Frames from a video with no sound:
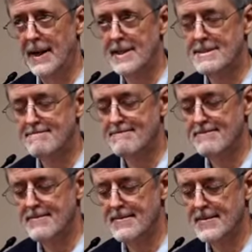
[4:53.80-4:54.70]

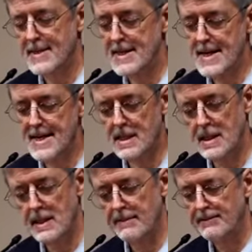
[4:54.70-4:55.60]
That
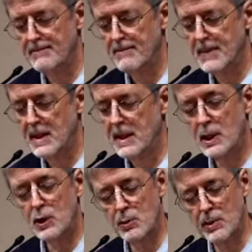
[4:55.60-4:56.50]
innate
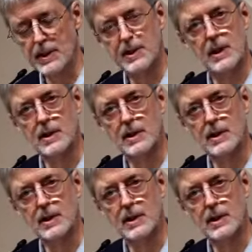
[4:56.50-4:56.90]
human